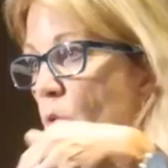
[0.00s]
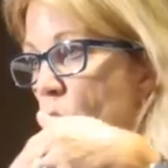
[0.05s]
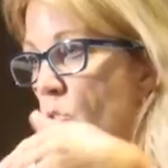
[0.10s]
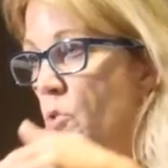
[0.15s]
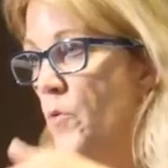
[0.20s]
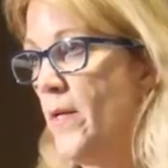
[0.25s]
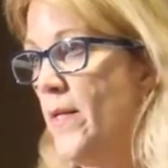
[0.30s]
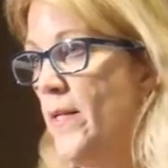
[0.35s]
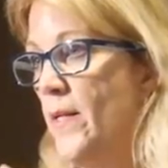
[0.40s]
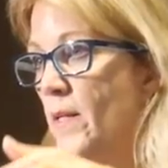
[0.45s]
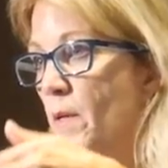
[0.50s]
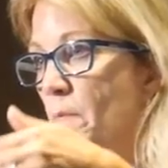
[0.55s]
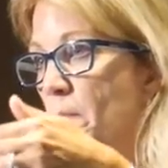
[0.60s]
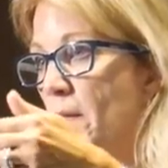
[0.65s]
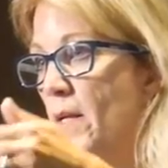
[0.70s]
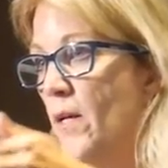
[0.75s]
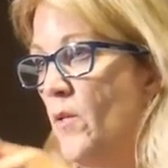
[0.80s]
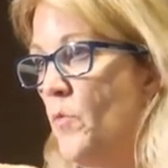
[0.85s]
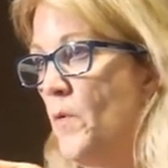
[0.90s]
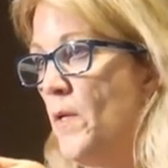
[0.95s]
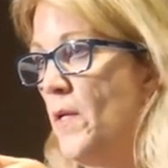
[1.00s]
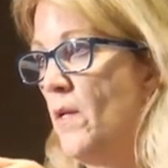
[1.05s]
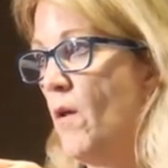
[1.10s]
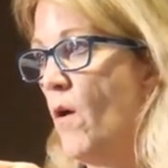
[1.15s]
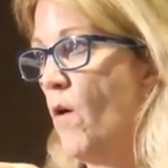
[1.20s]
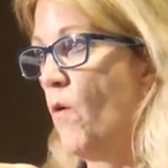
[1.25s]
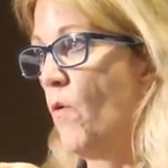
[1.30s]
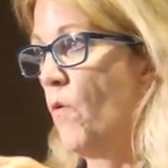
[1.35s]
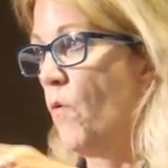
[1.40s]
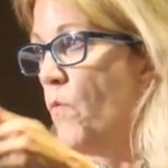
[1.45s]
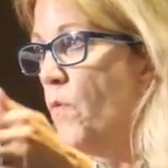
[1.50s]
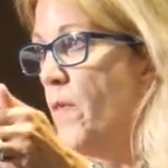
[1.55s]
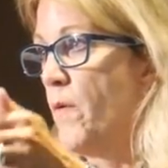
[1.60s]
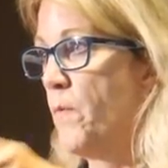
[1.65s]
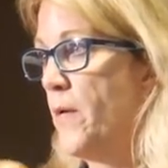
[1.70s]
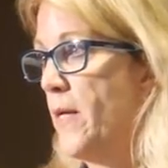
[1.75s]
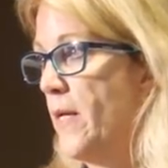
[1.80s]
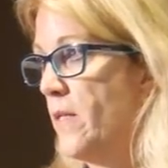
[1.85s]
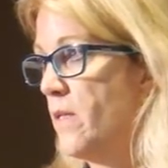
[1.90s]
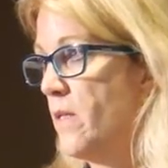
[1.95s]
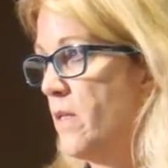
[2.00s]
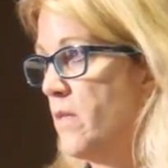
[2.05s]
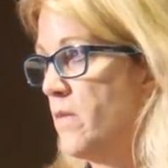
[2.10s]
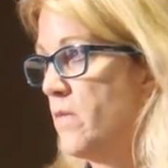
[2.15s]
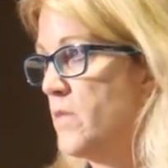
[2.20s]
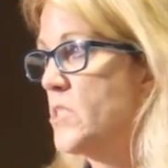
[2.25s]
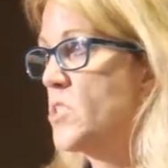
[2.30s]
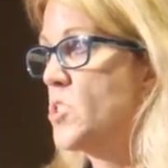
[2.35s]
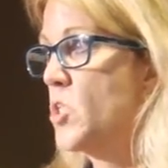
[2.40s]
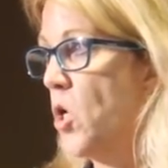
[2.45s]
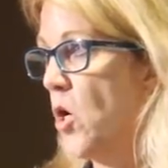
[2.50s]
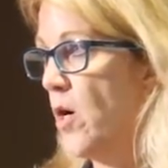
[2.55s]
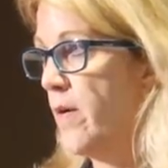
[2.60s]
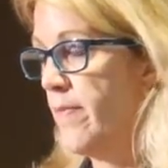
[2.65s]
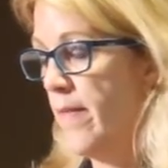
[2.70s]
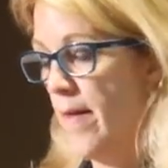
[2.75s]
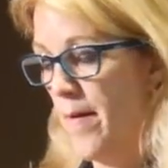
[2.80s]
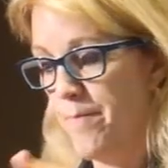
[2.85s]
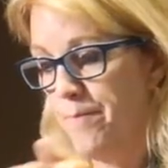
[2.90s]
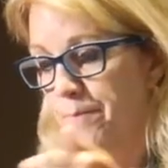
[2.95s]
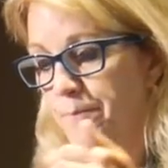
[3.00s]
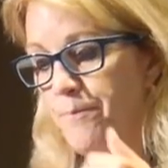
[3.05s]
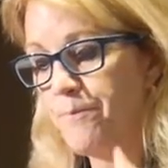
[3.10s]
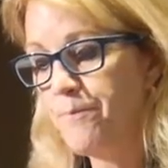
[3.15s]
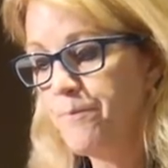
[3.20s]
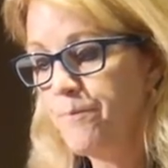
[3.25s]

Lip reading: We're screening them because we know that we can then discard them